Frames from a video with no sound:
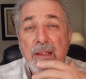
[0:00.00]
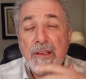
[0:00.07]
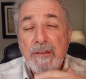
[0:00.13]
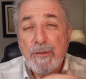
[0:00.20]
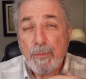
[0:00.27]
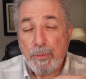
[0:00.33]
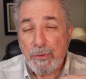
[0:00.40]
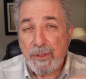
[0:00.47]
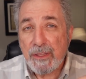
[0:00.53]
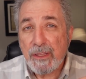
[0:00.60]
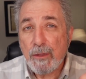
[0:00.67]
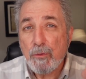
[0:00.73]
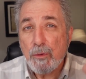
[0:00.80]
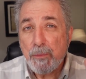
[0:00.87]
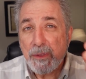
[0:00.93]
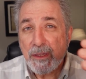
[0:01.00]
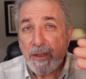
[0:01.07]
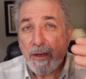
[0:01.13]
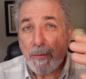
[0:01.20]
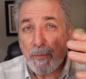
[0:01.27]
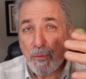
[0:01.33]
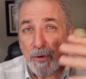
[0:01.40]
Your breathing will
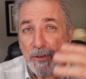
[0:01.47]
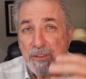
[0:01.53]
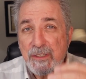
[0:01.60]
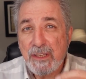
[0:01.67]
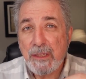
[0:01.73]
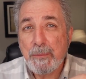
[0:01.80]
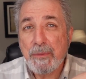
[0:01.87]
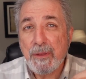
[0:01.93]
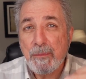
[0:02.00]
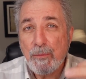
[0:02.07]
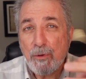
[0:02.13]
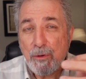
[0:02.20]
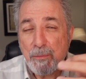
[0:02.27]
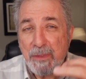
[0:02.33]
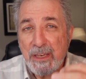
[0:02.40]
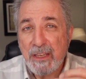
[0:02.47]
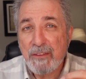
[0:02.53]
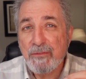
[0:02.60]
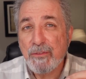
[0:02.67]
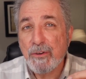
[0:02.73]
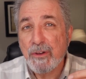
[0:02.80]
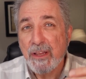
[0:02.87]
become more deep and more
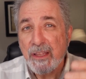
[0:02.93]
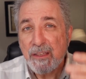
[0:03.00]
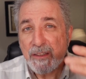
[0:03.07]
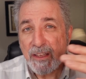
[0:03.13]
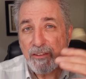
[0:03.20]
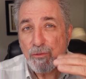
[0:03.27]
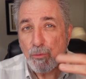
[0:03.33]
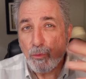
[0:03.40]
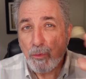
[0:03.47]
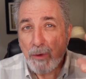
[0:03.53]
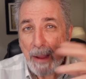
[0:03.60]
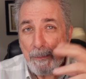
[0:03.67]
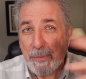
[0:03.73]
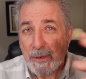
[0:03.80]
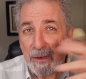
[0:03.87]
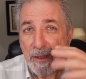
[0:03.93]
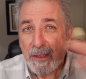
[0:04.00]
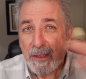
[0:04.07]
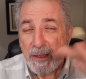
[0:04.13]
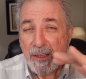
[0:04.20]
meaningful and less rapid